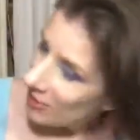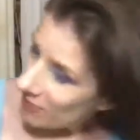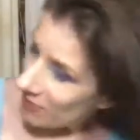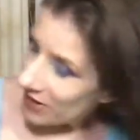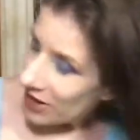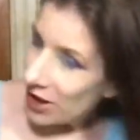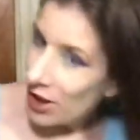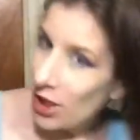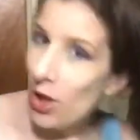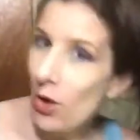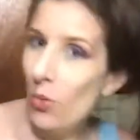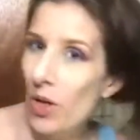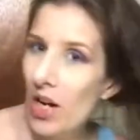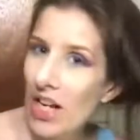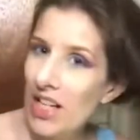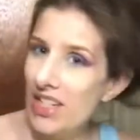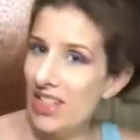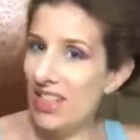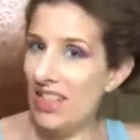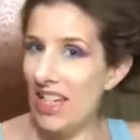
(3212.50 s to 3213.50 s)
You know, when I
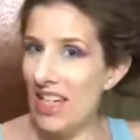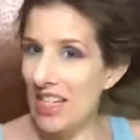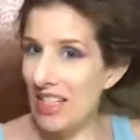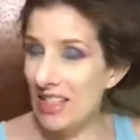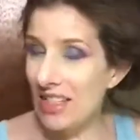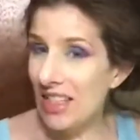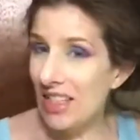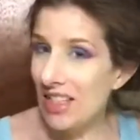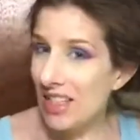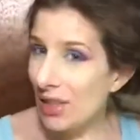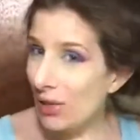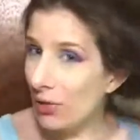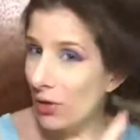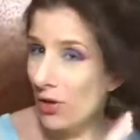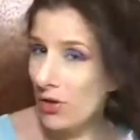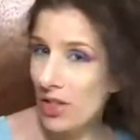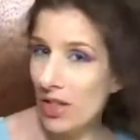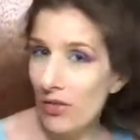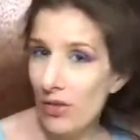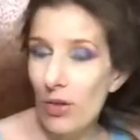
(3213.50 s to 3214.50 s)
sneeze, this stuff goes
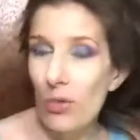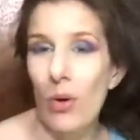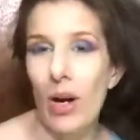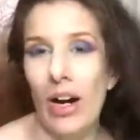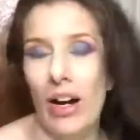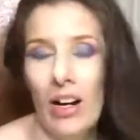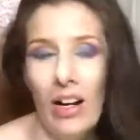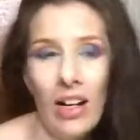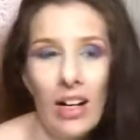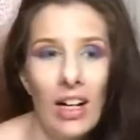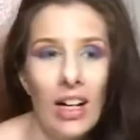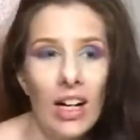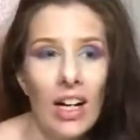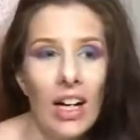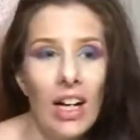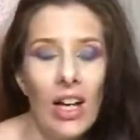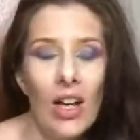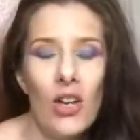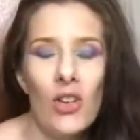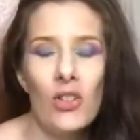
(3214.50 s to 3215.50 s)
everywhere.
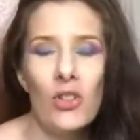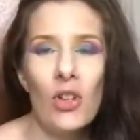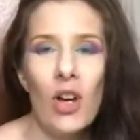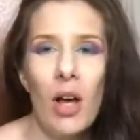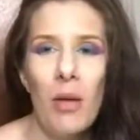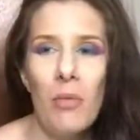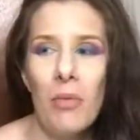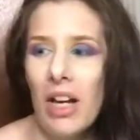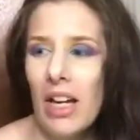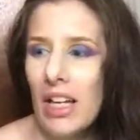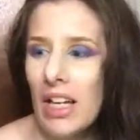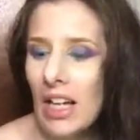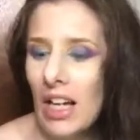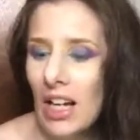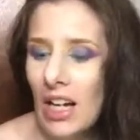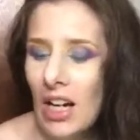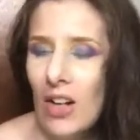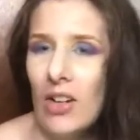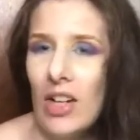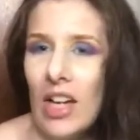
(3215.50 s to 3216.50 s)
So I'm like,
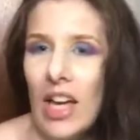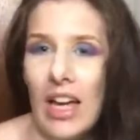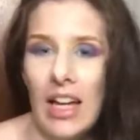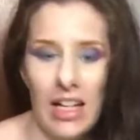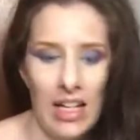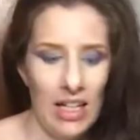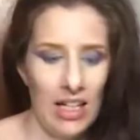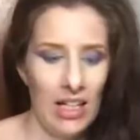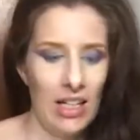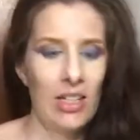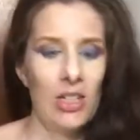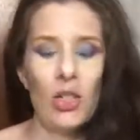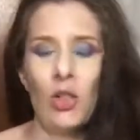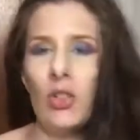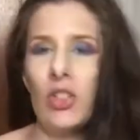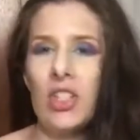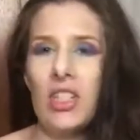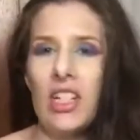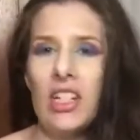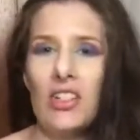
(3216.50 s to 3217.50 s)
okay, don't
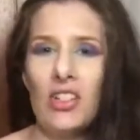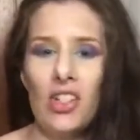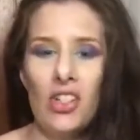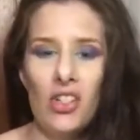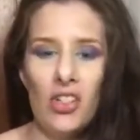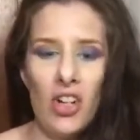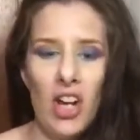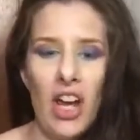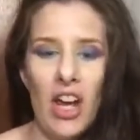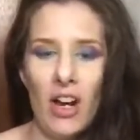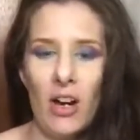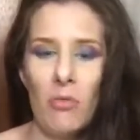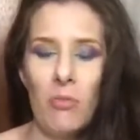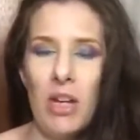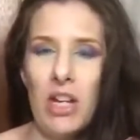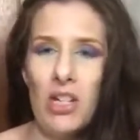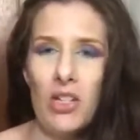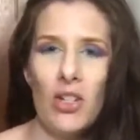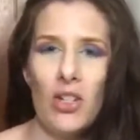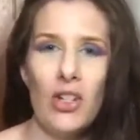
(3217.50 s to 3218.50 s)
sneeze in your hair. Make
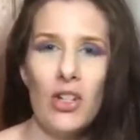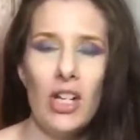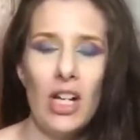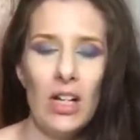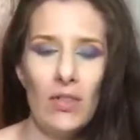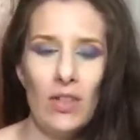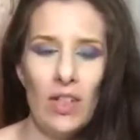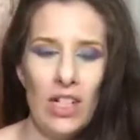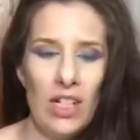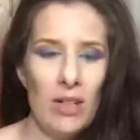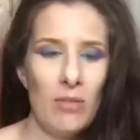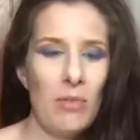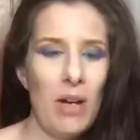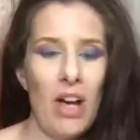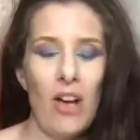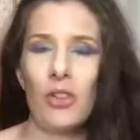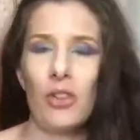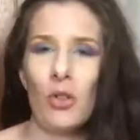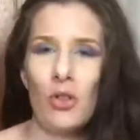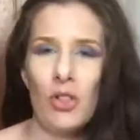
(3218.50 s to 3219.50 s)
sure you cover your
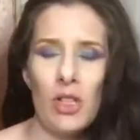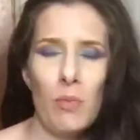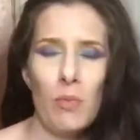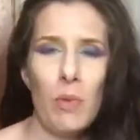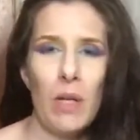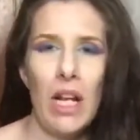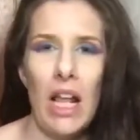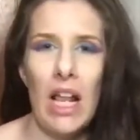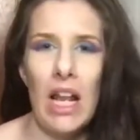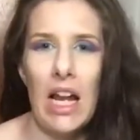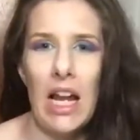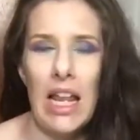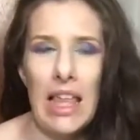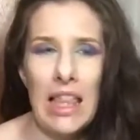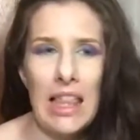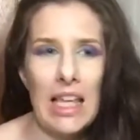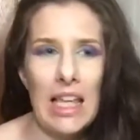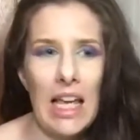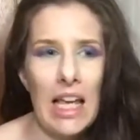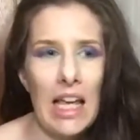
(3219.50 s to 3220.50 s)
mouth. Don't spit on
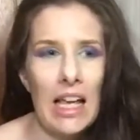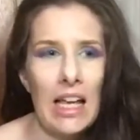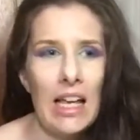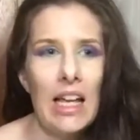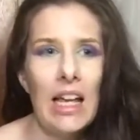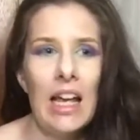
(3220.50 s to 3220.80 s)
anything.